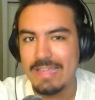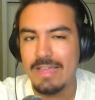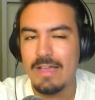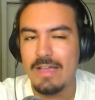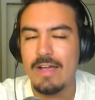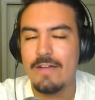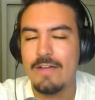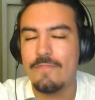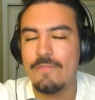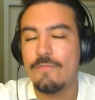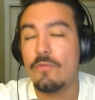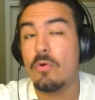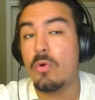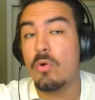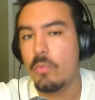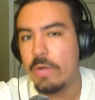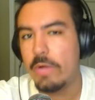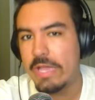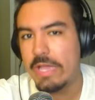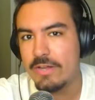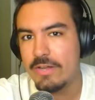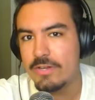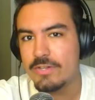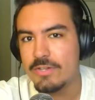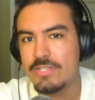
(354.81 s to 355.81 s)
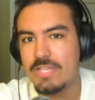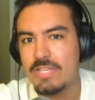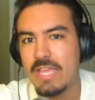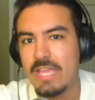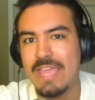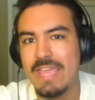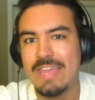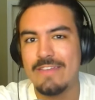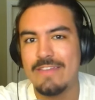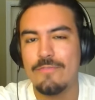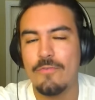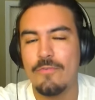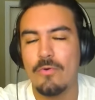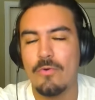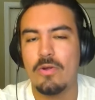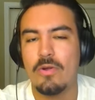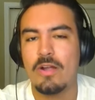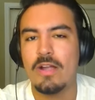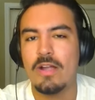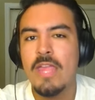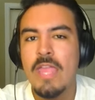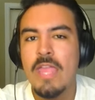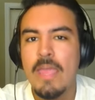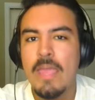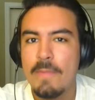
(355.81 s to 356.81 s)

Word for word: uh, for waiters and for